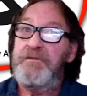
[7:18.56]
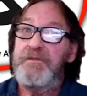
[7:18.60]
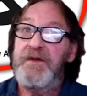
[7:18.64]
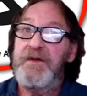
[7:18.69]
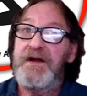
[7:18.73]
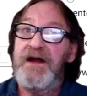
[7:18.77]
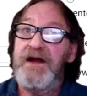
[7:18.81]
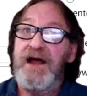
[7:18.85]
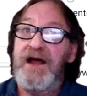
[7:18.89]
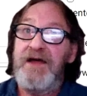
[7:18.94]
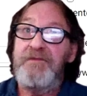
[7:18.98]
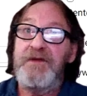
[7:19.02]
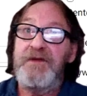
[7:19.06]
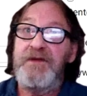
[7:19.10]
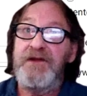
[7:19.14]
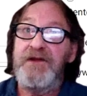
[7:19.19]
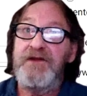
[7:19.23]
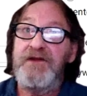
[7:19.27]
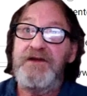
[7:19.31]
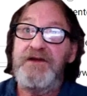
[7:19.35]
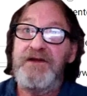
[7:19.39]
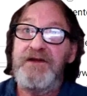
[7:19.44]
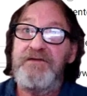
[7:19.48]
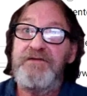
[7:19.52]
But I've been
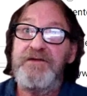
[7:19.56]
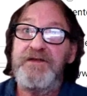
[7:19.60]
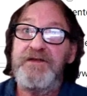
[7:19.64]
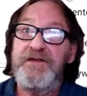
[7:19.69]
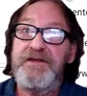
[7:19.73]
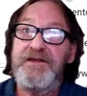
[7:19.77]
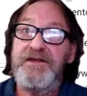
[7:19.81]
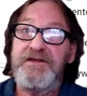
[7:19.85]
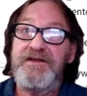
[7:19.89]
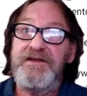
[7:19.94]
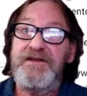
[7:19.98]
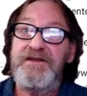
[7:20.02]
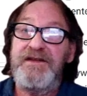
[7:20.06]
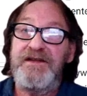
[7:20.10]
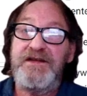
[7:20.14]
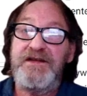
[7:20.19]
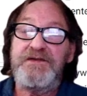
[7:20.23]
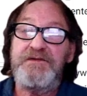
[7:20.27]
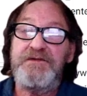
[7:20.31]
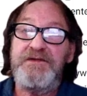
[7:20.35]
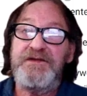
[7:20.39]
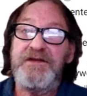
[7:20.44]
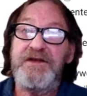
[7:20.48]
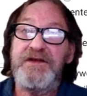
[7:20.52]
looking for the
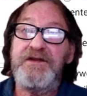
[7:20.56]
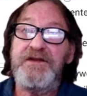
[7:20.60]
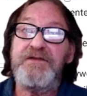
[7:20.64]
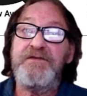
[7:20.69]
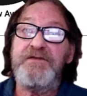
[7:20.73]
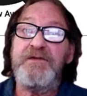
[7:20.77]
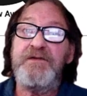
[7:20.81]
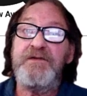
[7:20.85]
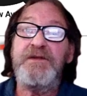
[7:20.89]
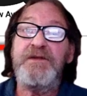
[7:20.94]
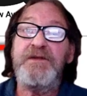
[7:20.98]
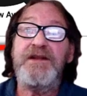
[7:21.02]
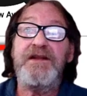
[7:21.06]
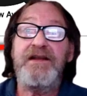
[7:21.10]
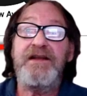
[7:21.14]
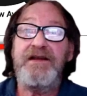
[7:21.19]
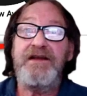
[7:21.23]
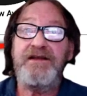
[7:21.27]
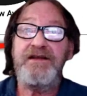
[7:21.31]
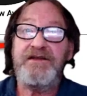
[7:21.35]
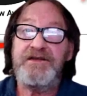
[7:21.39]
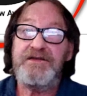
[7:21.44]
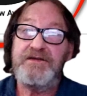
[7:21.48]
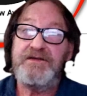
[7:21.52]
test results from the
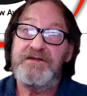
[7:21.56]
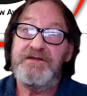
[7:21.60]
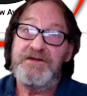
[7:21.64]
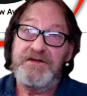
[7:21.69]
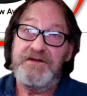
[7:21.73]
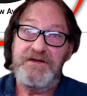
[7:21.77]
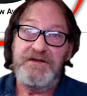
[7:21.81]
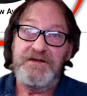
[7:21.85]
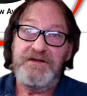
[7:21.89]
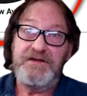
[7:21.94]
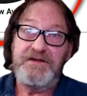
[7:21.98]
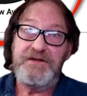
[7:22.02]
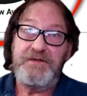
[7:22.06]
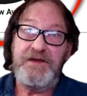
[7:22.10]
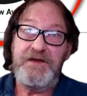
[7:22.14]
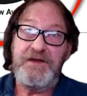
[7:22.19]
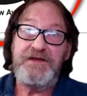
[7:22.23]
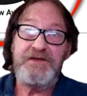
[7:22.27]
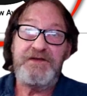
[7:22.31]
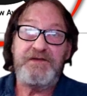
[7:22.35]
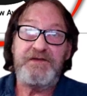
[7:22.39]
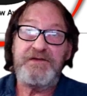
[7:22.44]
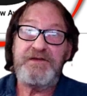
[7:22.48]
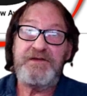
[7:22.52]
latest
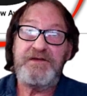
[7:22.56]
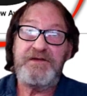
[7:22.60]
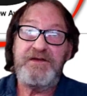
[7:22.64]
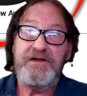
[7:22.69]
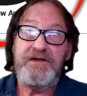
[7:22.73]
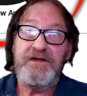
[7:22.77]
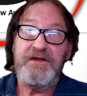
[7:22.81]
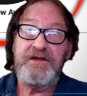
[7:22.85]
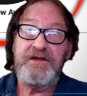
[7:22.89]
spacesuits.